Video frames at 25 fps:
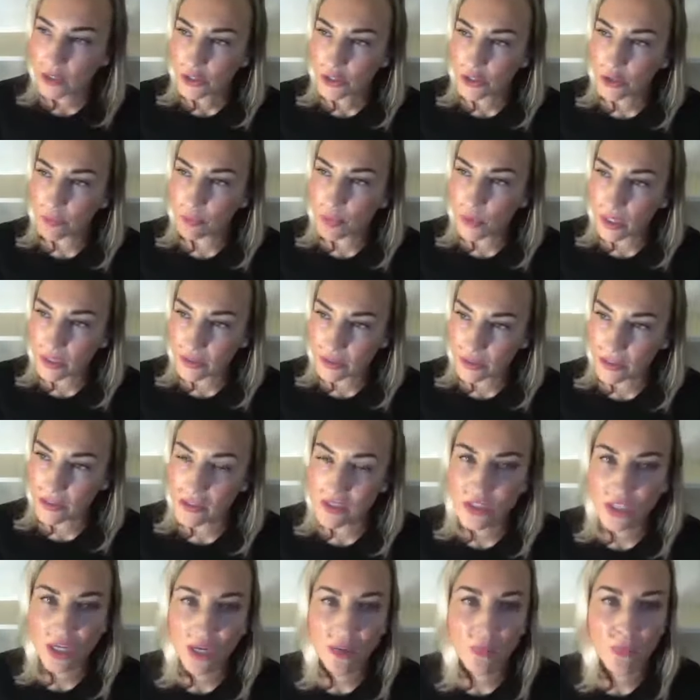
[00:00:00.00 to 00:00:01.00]
You're
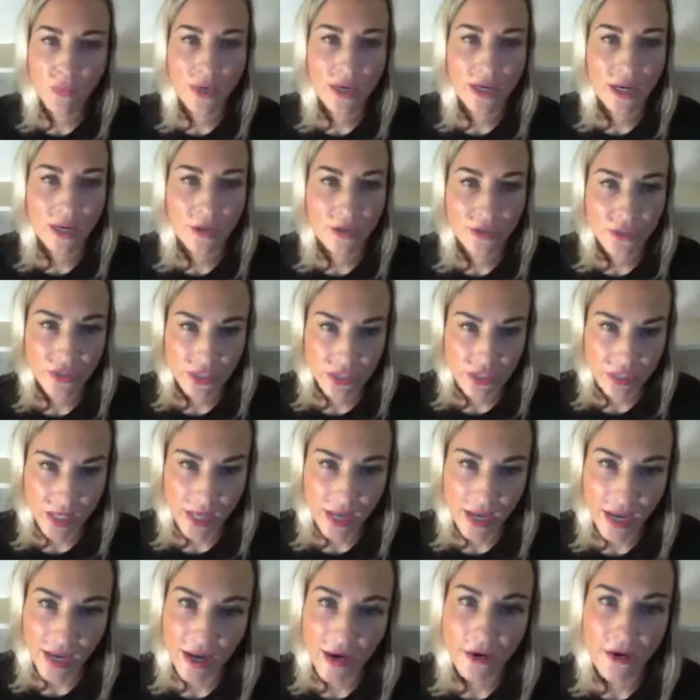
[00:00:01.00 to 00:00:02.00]
breathing someone else's
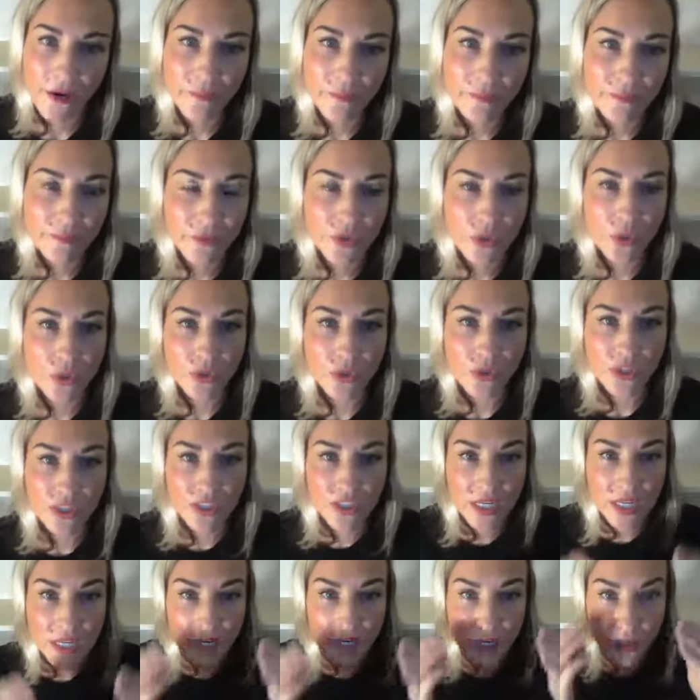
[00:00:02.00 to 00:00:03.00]
air. You're
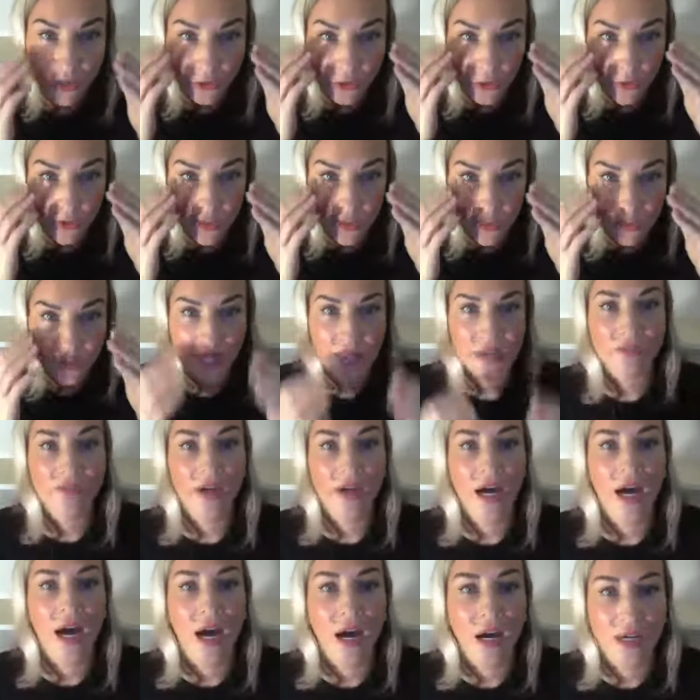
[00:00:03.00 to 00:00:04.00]
seeing through a set of
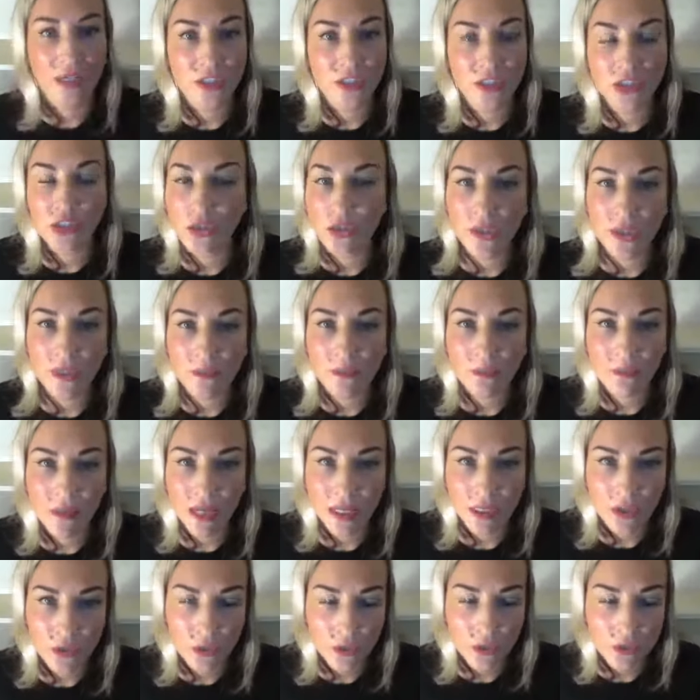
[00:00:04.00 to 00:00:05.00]
eyes you didn't
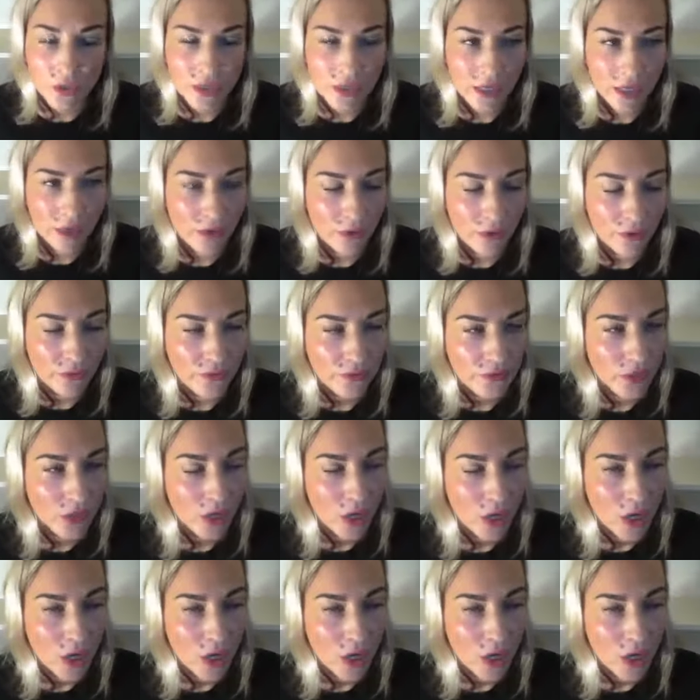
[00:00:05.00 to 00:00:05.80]
make yourself.